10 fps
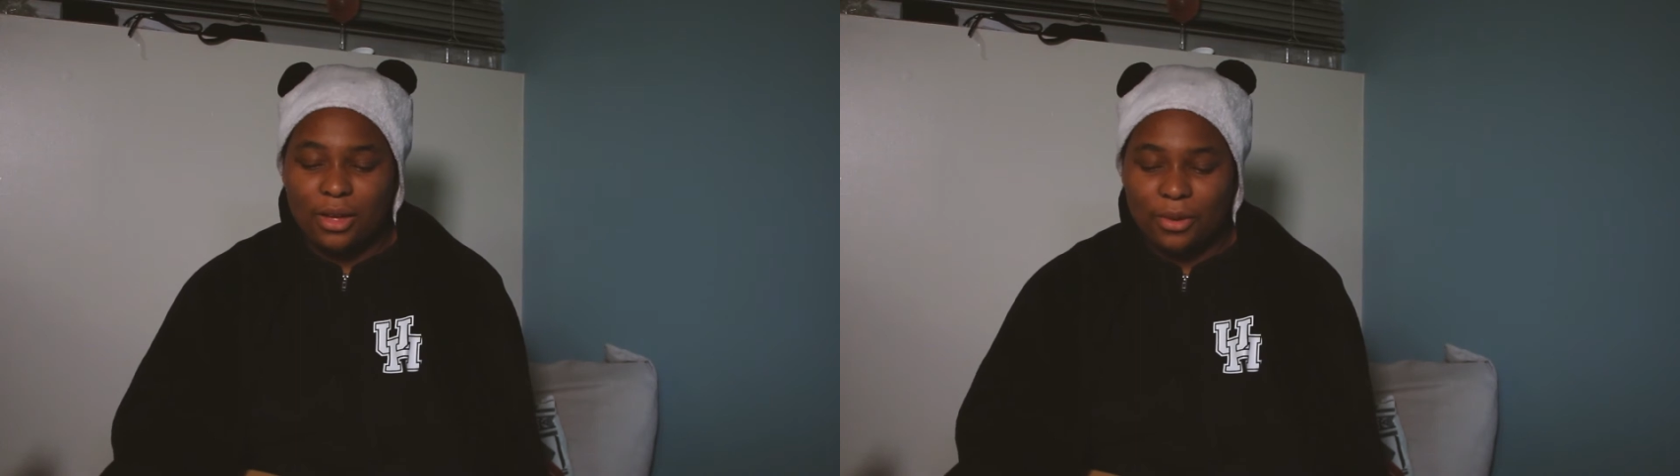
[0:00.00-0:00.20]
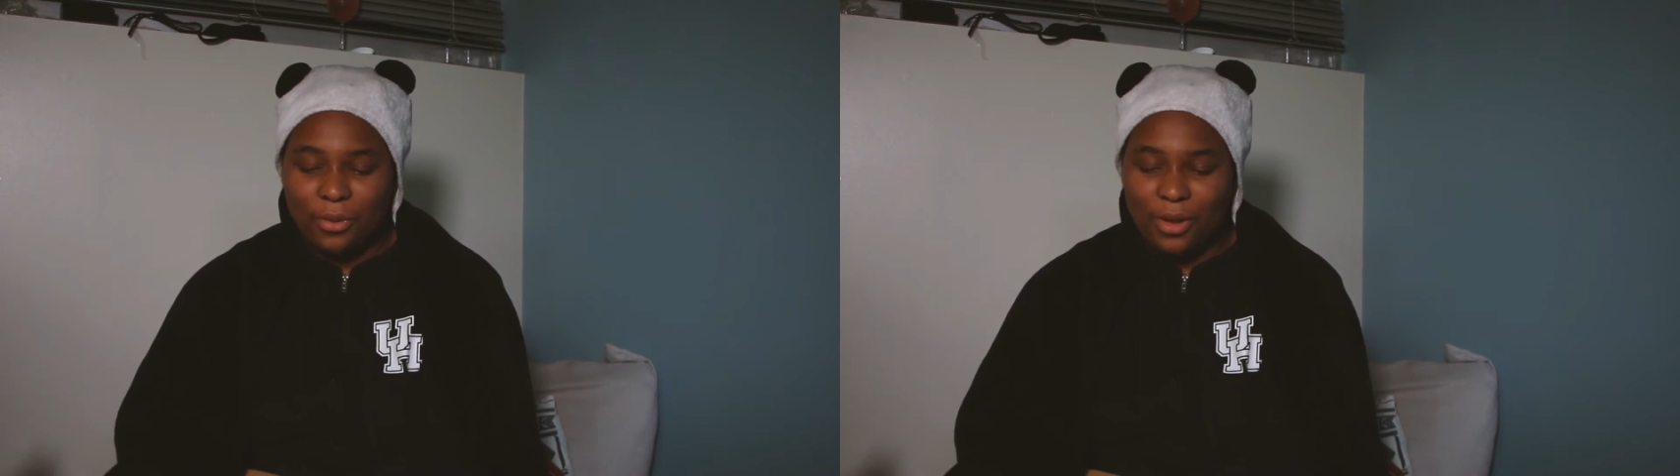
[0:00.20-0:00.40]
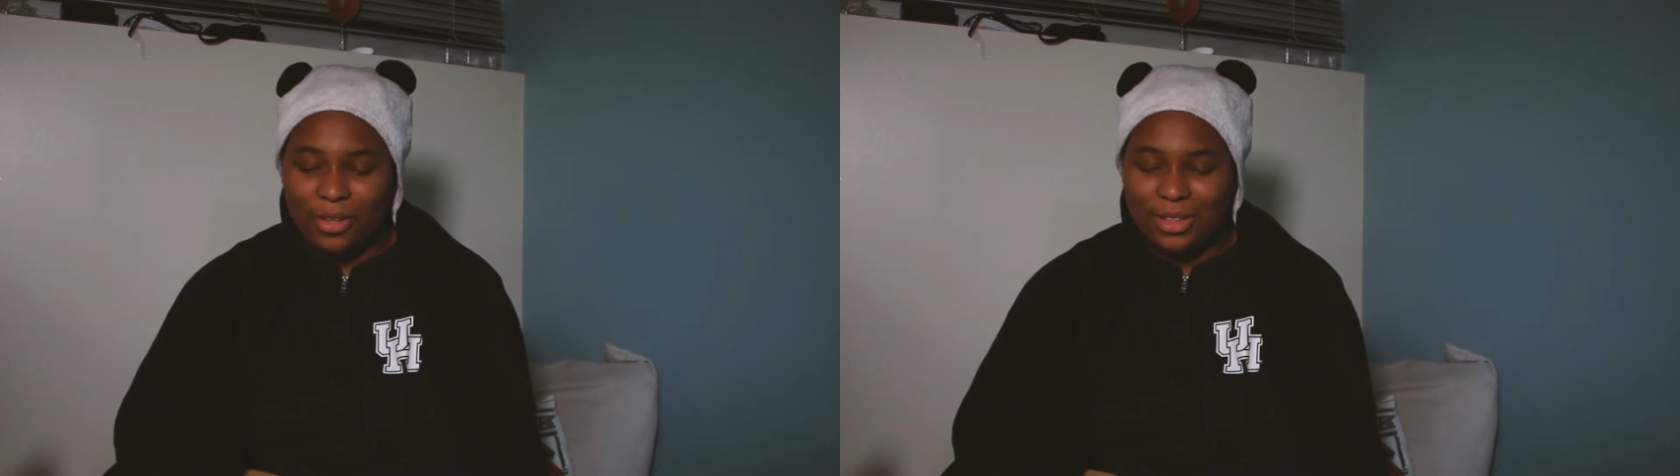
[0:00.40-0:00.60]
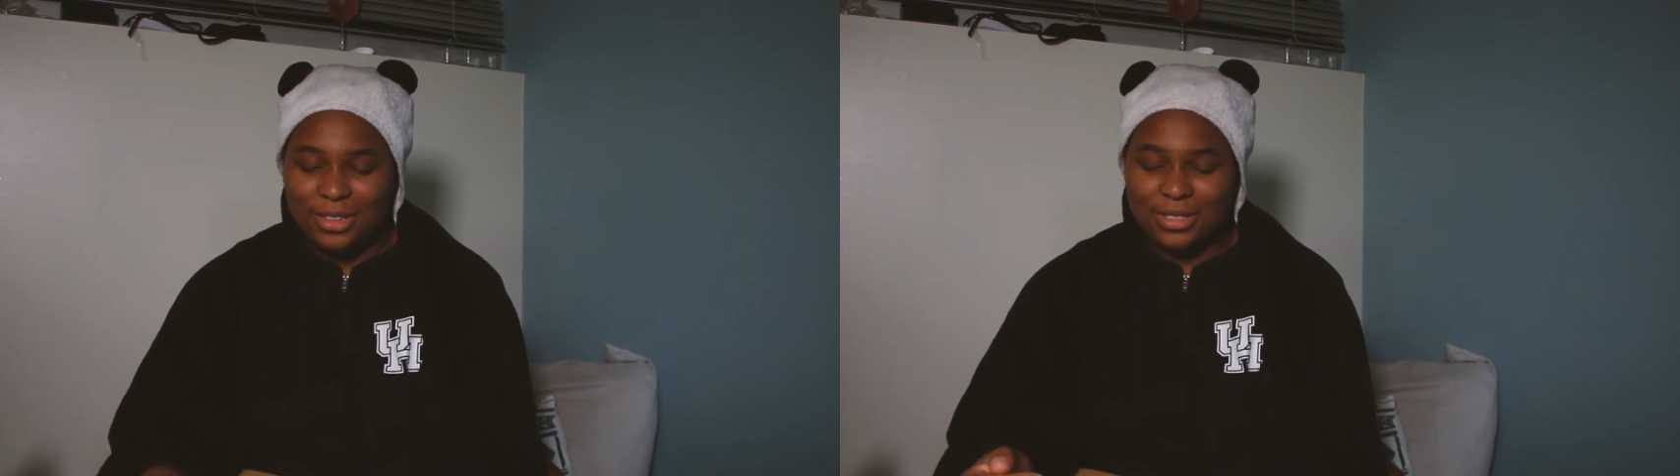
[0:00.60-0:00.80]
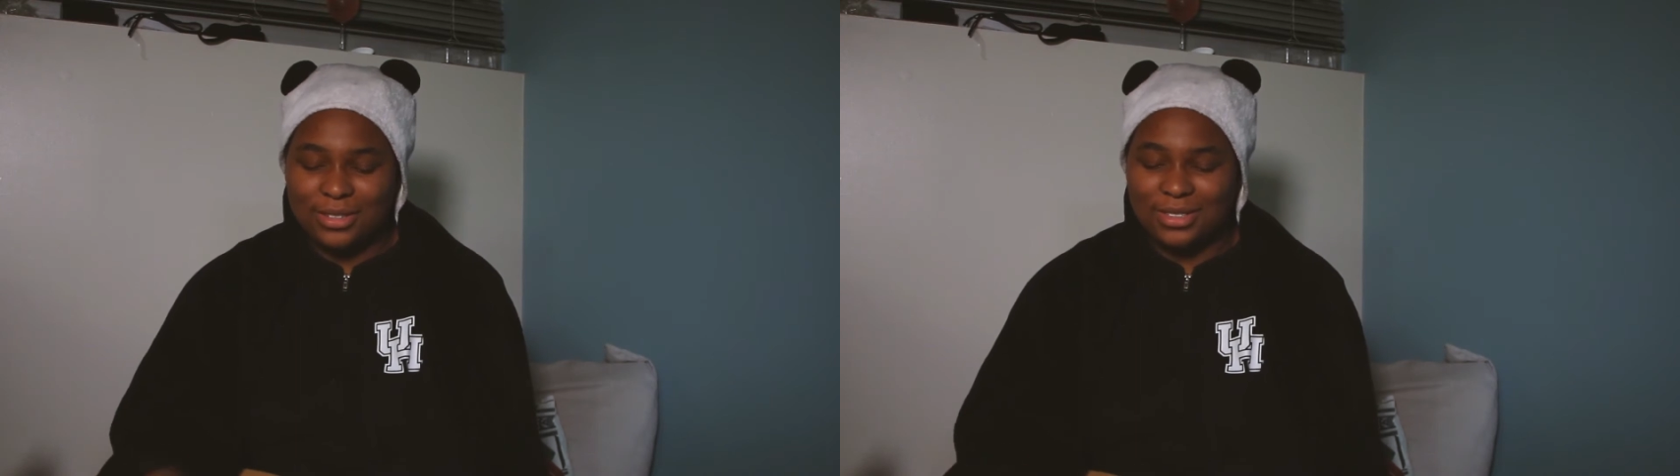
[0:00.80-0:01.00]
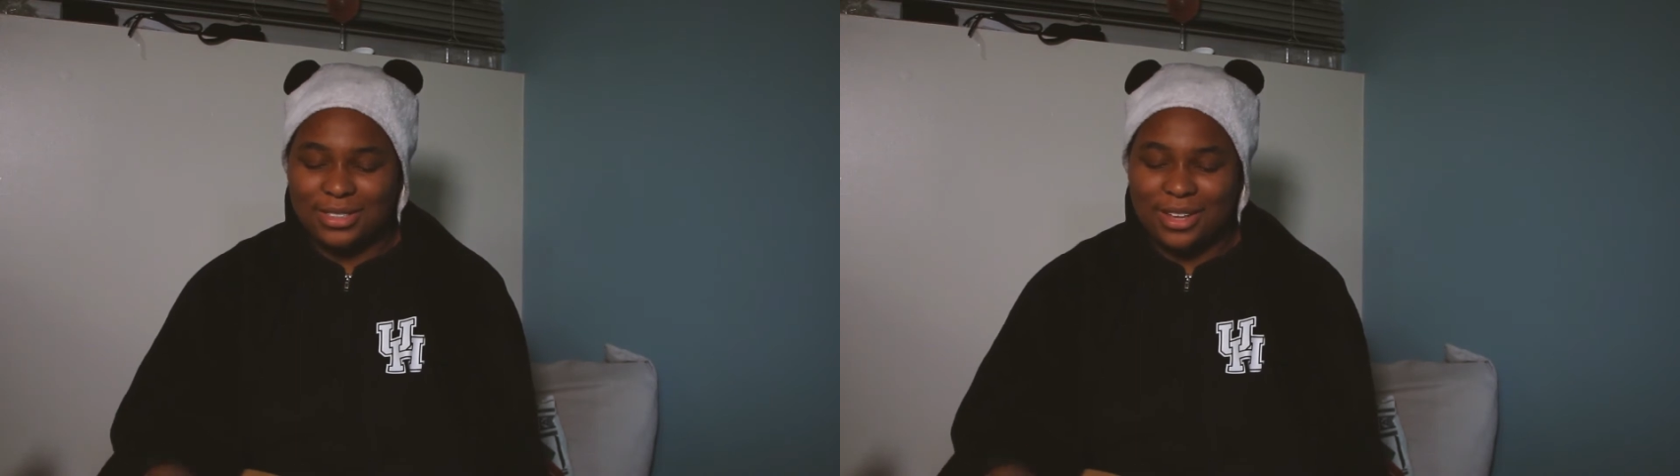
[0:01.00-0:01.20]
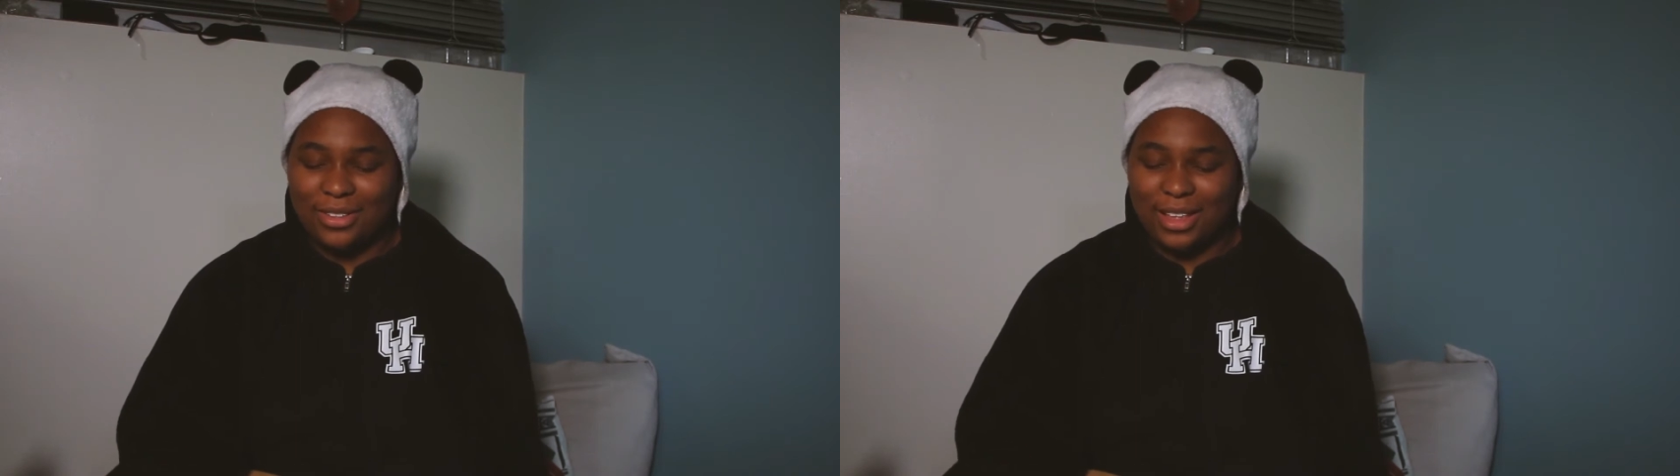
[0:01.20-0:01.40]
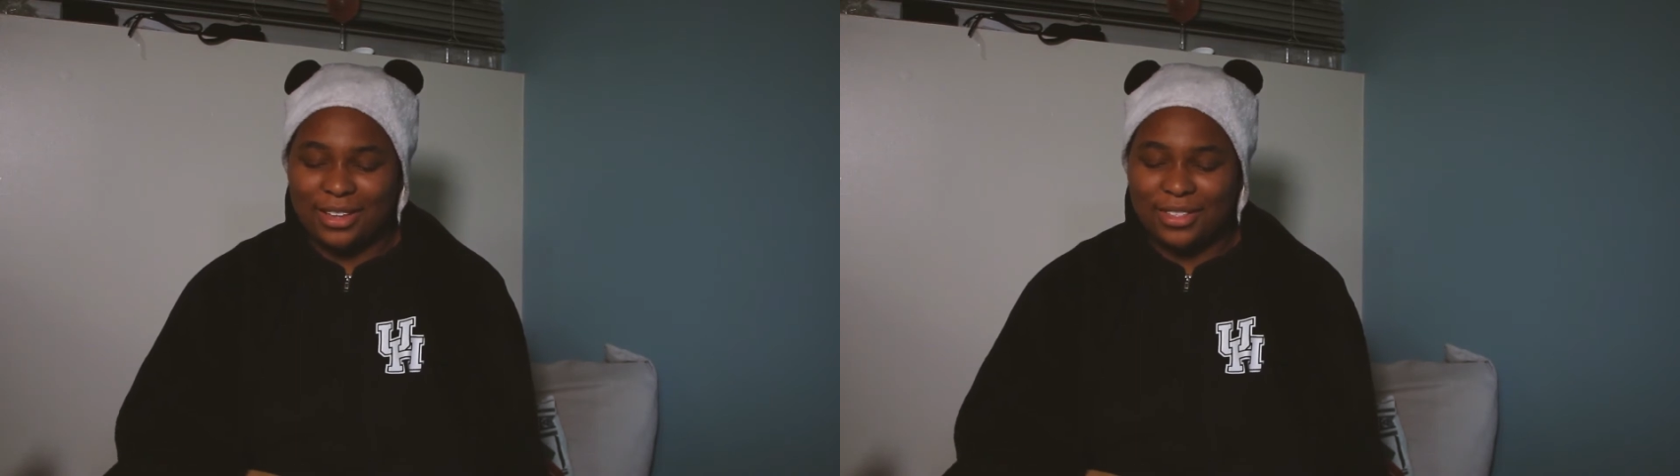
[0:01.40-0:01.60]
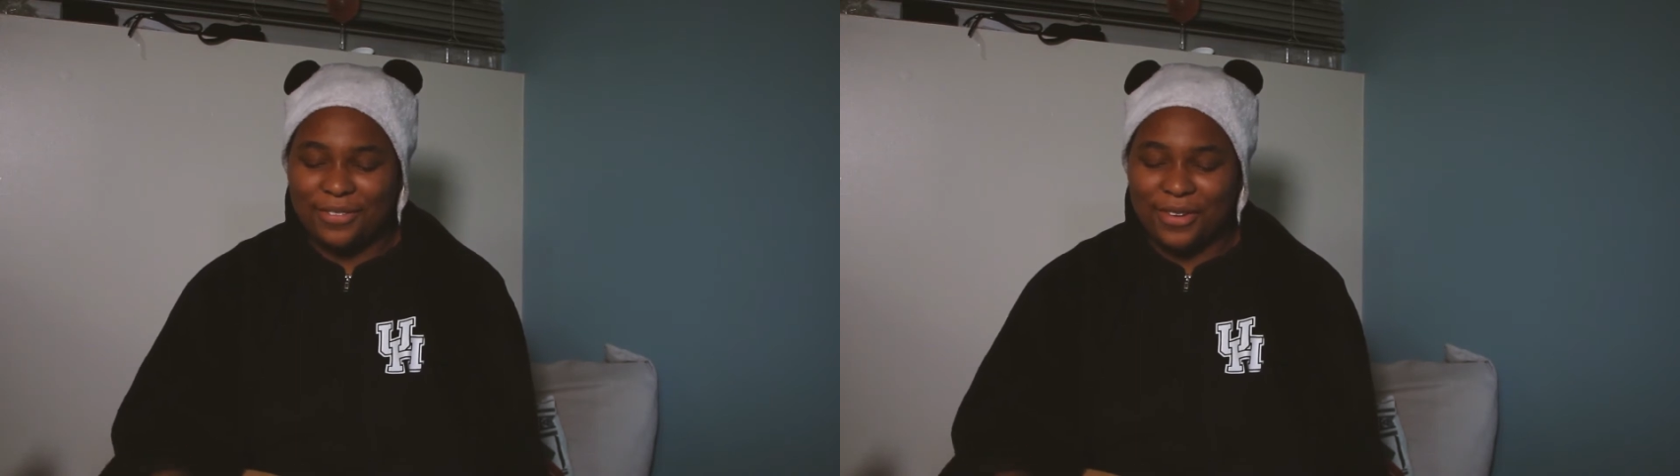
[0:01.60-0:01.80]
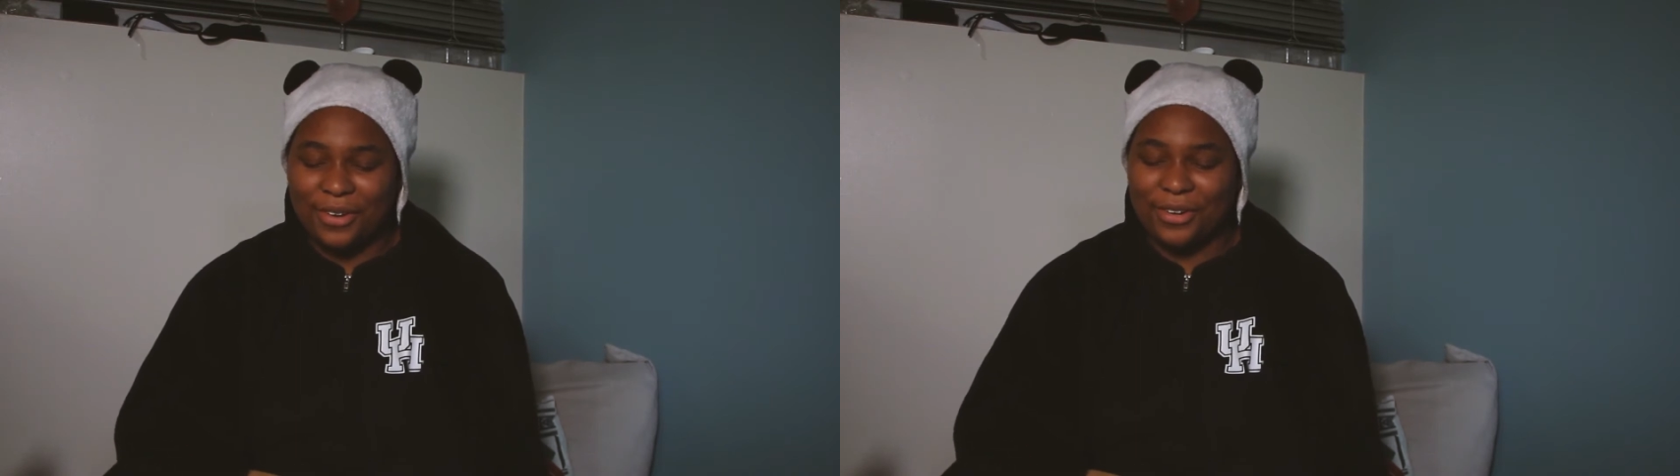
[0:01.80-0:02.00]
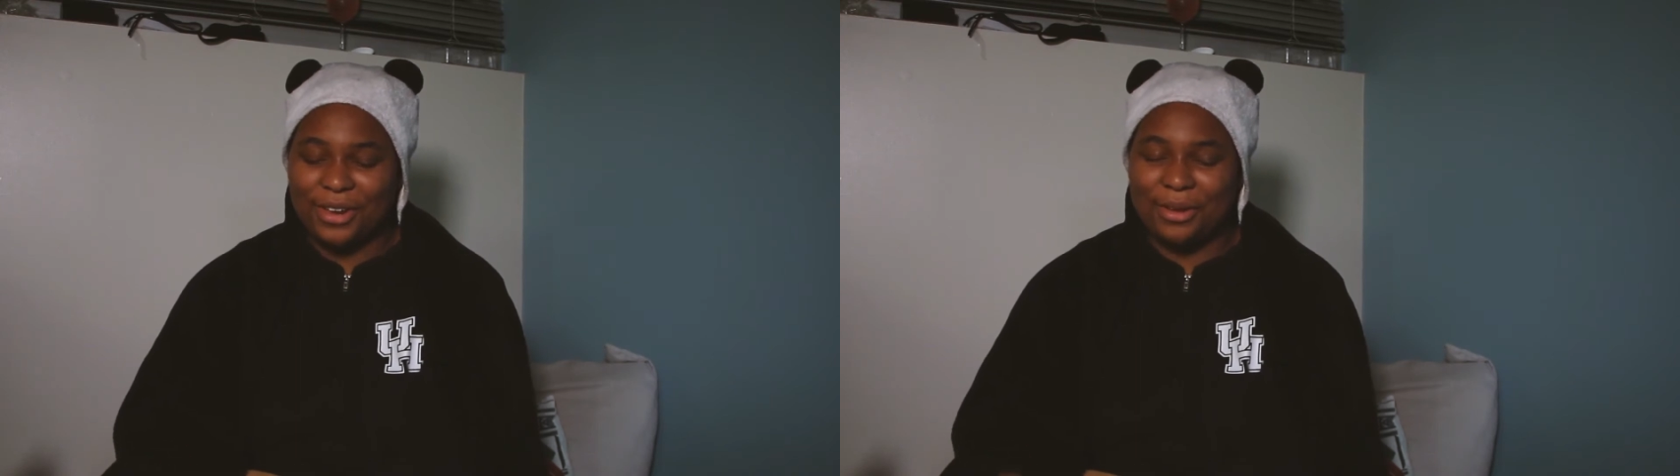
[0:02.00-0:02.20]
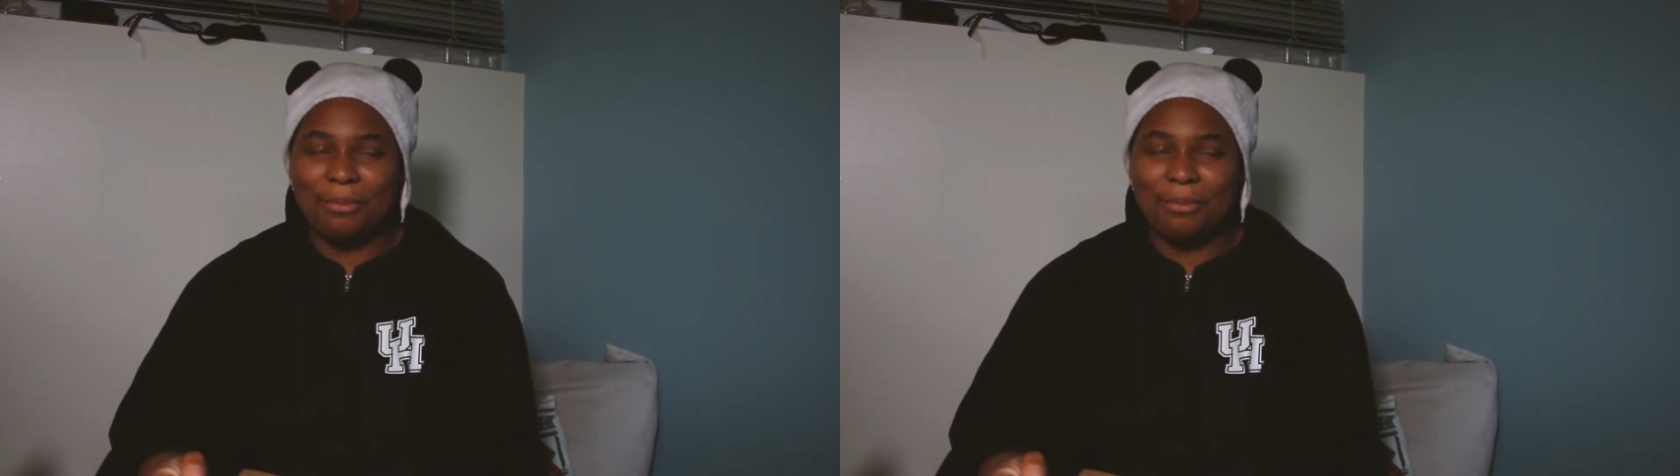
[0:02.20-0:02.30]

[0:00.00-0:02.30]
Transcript: Well, this is gonna sound like the very